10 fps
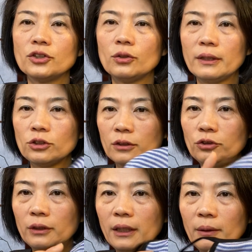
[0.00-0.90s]
So as long
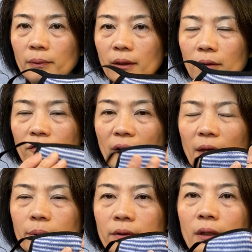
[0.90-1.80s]
as you keep the
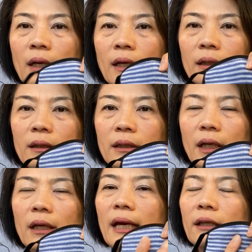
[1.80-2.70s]
fiber
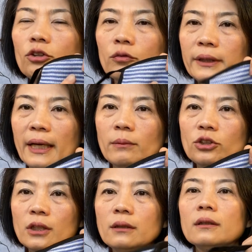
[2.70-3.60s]
clean and don't
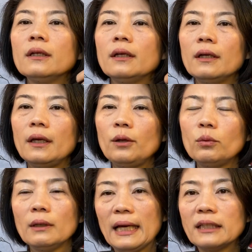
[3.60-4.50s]
damage it, it
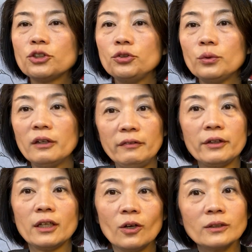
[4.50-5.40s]
will last you a
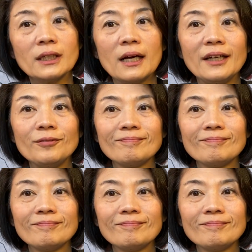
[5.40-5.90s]
very long time.